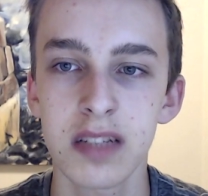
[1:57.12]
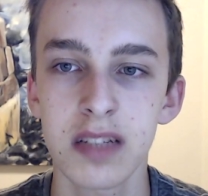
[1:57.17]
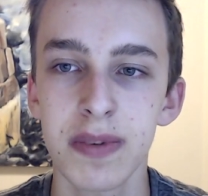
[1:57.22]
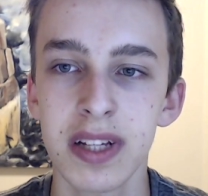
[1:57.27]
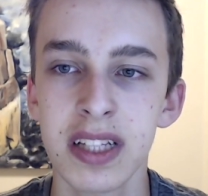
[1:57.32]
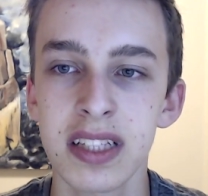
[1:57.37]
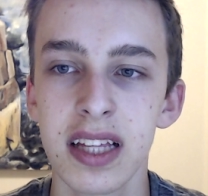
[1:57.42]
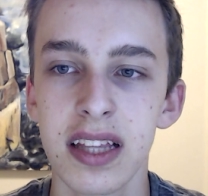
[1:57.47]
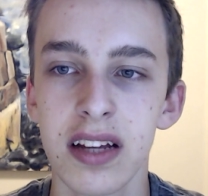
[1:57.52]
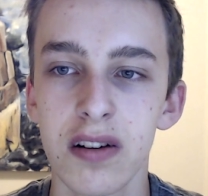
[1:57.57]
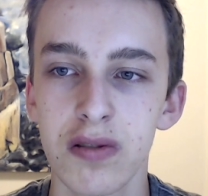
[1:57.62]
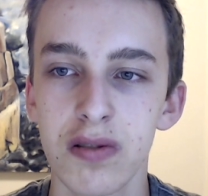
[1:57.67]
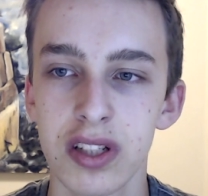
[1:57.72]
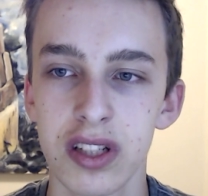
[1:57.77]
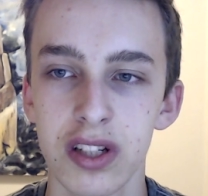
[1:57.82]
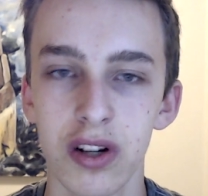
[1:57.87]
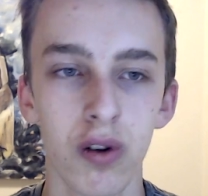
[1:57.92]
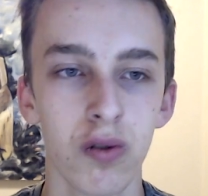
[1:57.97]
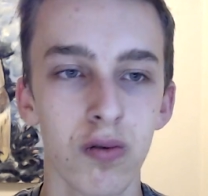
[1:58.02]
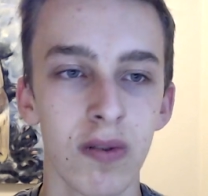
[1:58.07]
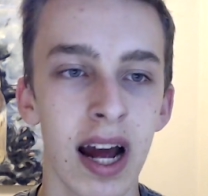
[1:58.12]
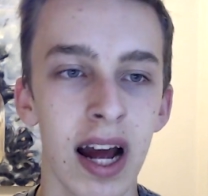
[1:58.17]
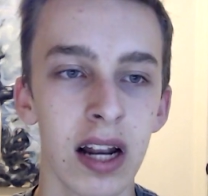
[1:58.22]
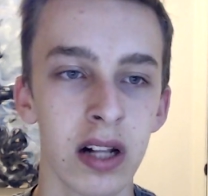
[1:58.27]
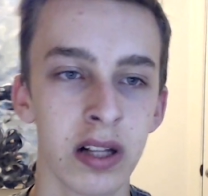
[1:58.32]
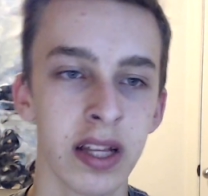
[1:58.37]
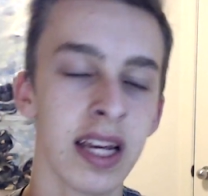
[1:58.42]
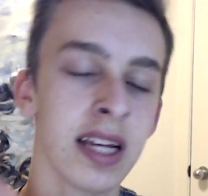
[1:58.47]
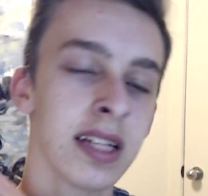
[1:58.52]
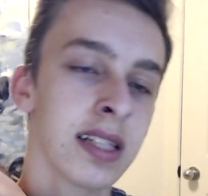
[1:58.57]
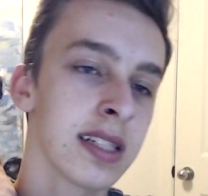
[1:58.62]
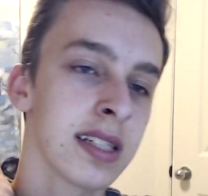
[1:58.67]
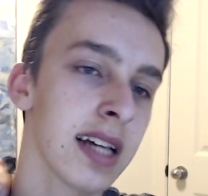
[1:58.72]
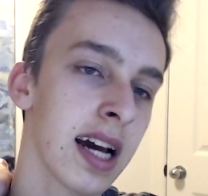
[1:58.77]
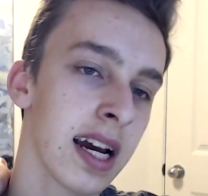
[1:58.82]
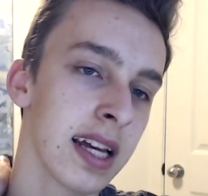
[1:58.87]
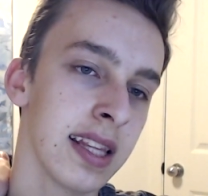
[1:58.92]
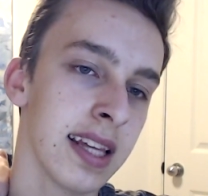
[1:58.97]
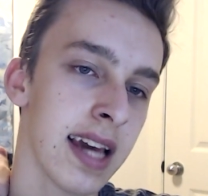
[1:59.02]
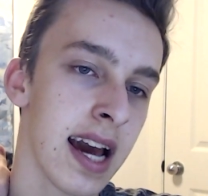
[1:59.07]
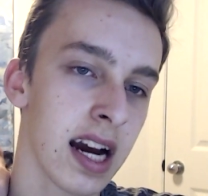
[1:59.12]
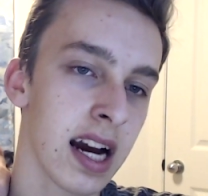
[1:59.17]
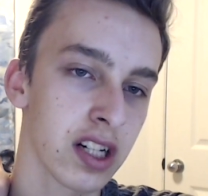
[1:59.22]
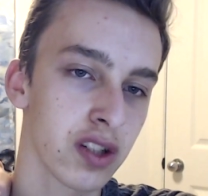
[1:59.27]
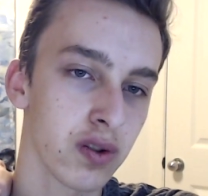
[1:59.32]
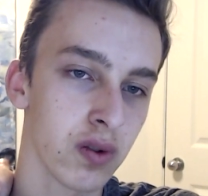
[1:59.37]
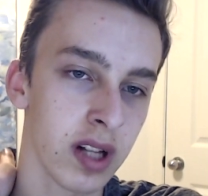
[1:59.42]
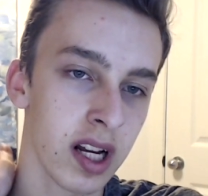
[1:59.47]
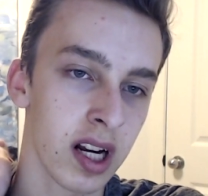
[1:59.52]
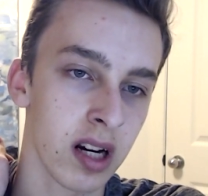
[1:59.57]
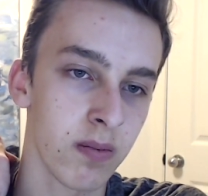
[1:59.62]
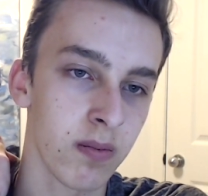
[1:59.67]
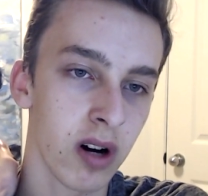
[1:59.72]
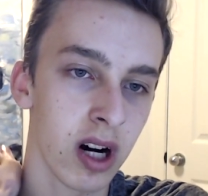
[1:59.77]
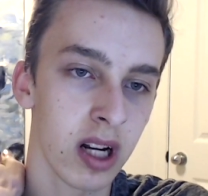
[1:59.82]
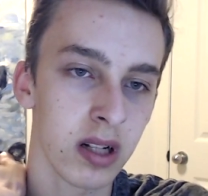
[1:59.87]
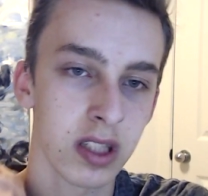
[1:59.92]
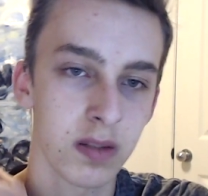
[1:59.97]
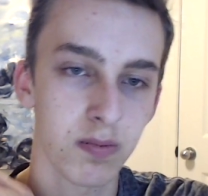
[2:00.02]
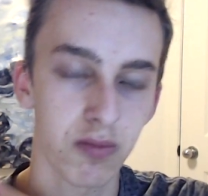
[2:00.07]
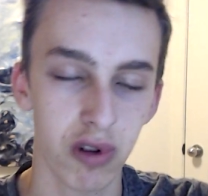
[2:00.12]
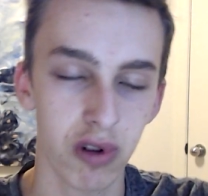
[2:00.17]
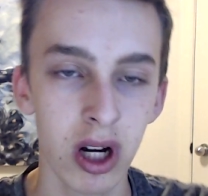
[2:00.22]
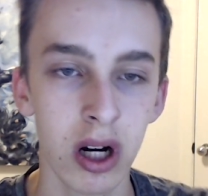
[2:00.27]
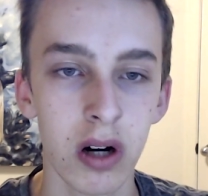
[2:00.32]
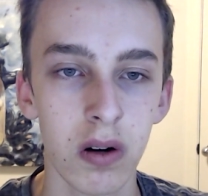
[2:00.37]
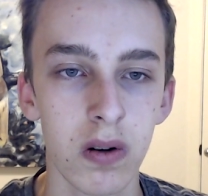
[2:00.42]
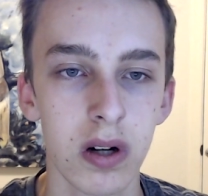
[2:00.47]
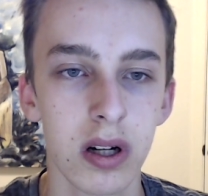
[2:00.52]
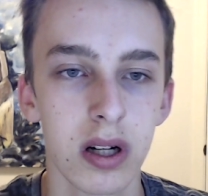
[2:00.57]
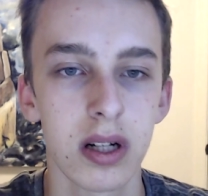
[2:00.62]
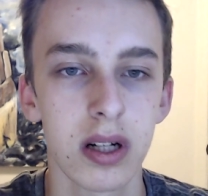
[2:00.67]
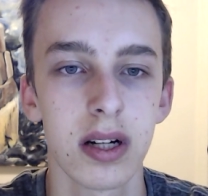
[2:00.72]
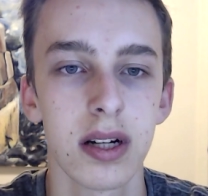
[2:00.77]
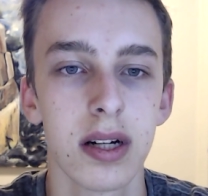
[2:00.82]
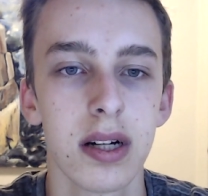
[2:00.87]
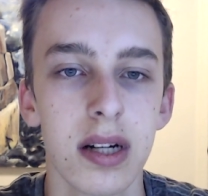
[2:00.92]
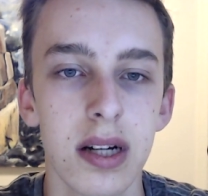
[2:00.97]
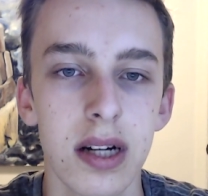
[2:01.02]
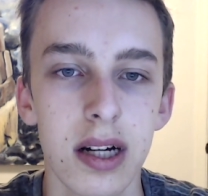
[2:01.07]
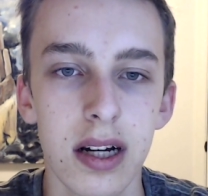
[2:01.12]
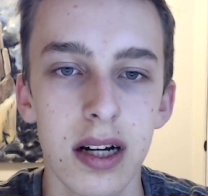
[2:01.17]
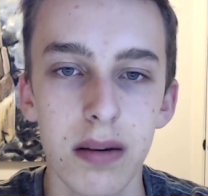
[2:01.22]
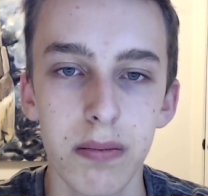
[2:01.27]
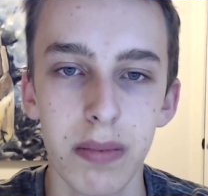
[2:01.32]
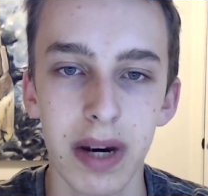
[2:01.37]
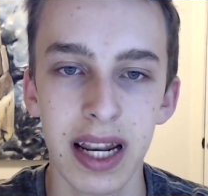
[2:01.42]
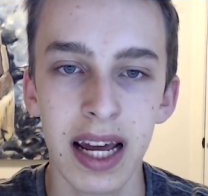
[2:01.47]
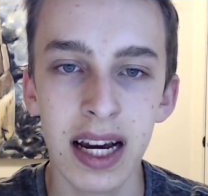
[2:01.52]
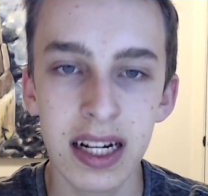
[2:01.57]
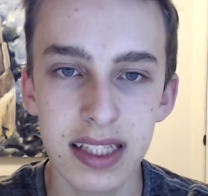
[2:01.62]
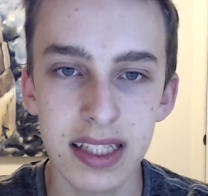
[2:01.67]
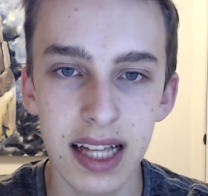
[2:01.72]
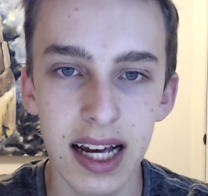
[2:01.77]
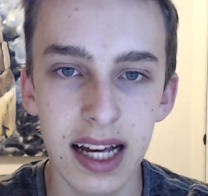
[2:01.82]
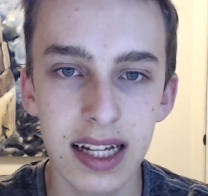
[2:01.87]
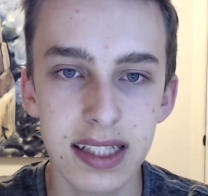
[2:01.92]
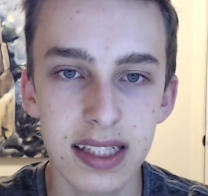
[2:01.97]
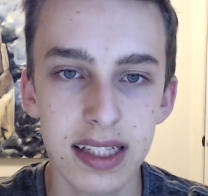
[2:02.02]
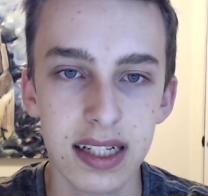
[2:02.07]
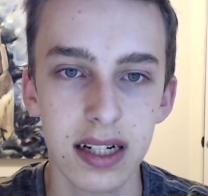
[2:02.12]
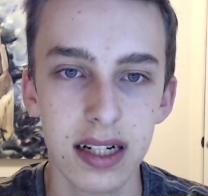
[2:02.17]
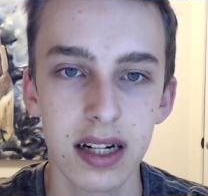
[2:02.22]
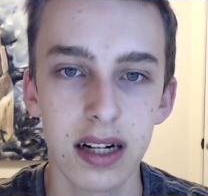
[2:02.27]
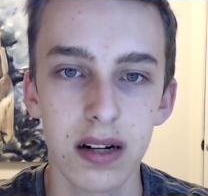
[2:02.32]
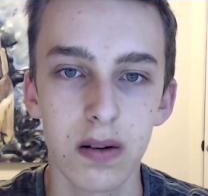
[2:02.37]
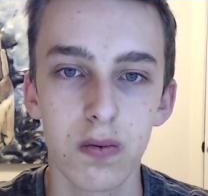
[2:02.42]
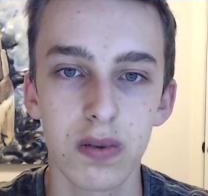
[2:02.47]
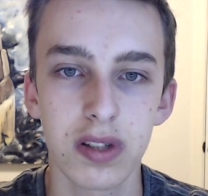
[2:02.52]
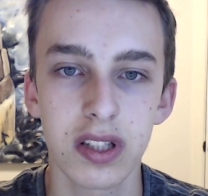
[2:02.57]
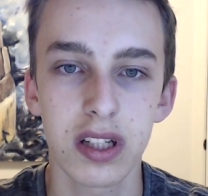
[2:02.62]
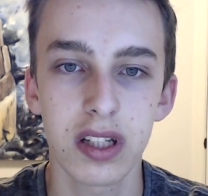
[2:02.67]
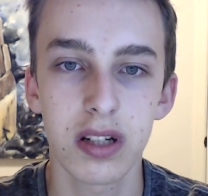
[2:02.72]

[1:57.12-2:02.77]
means that there was no rattle inside the actual AirPods Pro. My next test was to